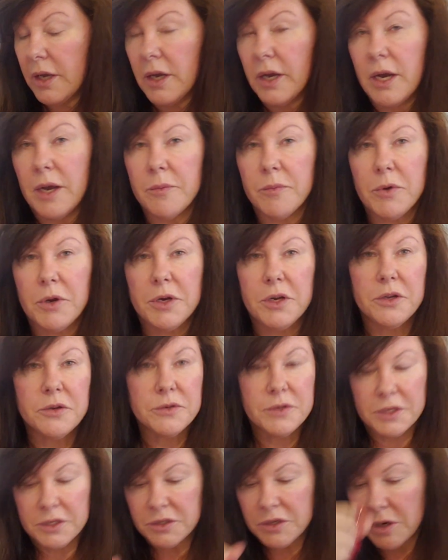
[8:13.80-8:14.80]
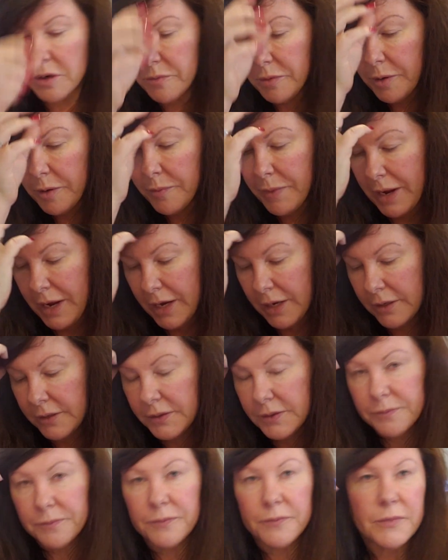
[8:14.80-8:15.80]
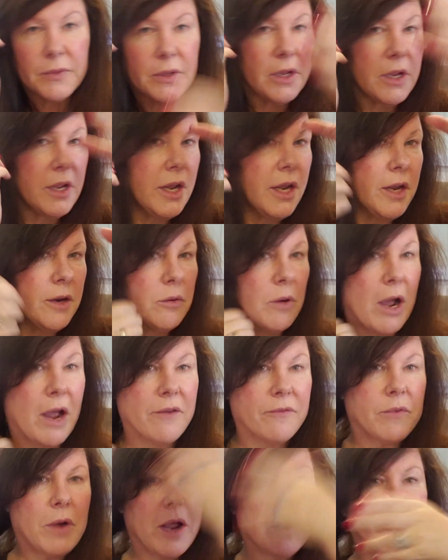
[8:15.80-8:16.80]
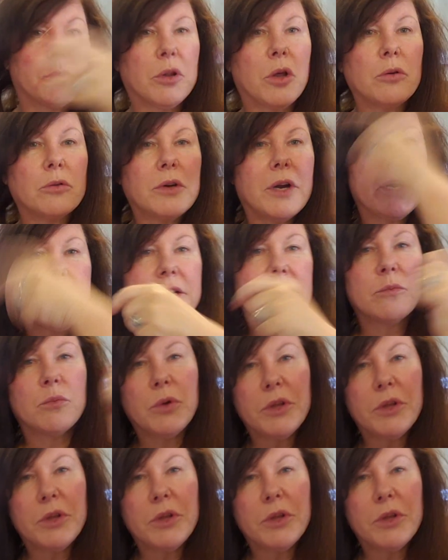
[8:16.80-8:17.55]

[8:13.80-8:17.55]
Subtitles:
I'm going to use it on my bangs, and I blow dry it